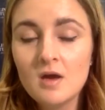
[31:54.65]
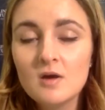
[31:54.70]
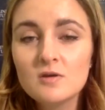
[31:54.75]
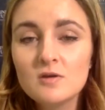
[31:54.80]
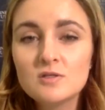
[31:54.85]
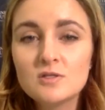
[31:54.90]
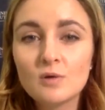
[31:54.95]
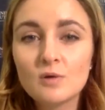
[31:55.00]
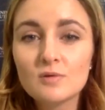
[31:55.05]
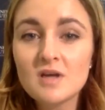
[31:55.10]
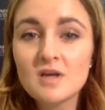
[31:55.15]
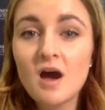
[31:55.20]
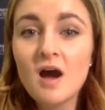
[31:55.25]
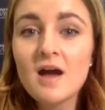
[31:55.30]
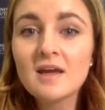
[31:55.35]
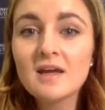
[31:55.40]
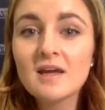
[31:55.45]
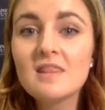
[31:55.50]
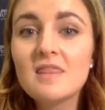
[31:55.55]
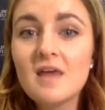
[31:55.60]
So
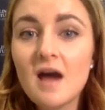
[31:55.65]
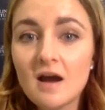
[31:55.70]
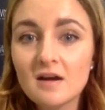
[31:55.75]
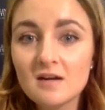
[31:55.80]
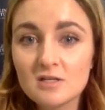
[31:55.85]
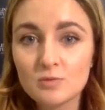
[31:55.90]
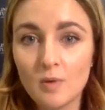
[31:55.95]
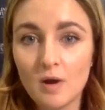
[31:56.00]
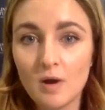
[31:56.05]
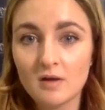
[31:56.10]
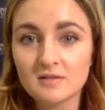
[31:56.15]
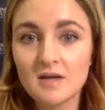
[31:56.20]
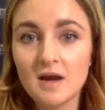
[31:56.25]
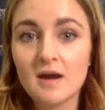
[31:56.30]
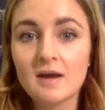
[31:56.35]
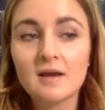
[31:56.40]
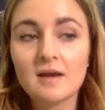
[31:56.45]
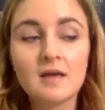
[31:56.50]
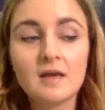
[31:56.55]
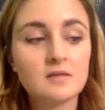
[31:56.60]
tying in that as well,
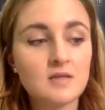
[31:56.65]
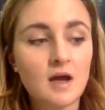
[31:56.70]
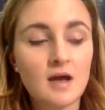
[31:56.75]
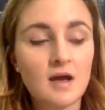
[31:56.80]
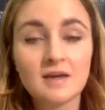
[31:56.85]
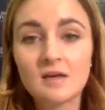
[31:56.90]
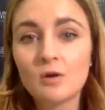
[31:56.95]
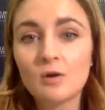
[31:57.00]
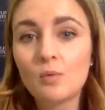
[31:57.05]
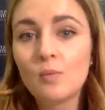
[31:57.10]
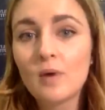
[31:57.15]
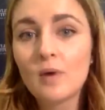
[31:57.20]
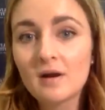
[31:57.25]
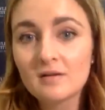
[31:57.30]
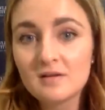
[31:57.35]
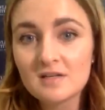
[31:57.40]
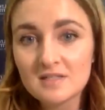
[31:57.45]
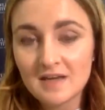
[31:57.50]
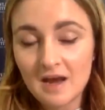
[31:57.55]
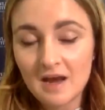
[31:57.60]
tying in
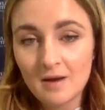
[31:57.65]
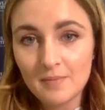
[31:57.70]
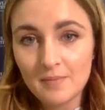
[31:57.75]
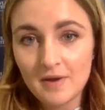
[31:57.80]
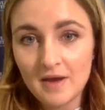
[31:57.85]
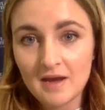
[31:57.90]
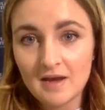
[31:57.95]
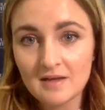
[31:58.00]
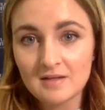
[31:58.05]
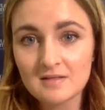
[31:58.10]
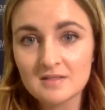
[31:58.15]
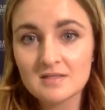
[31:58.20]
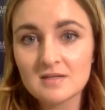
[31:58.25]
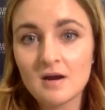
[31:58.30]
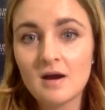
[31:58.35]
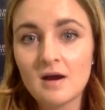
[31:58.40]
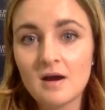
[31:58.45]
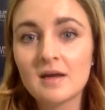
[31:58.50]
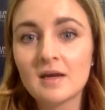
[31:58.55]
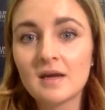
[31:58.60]
awareness campaigns,
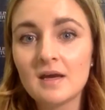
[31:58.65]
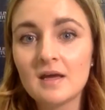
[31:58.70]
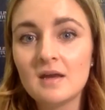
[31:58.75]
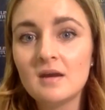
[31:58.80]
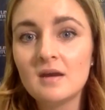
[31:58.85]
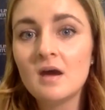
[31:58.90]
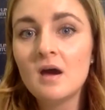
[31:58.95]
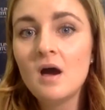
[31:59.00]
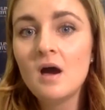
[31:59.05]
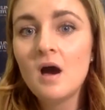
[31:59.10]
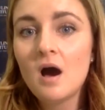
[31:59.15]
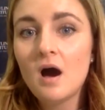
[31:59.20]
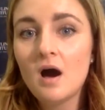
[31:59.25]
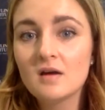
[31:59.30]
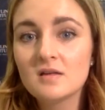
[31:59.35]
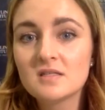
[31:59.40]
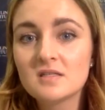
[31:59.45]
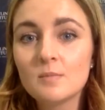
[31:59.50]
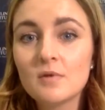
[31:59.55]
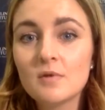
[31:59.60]
tying in
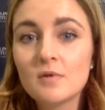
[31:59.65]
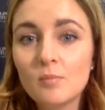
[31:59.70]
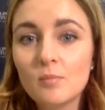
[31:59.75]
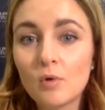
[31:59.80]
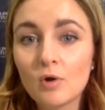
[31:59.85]
some of the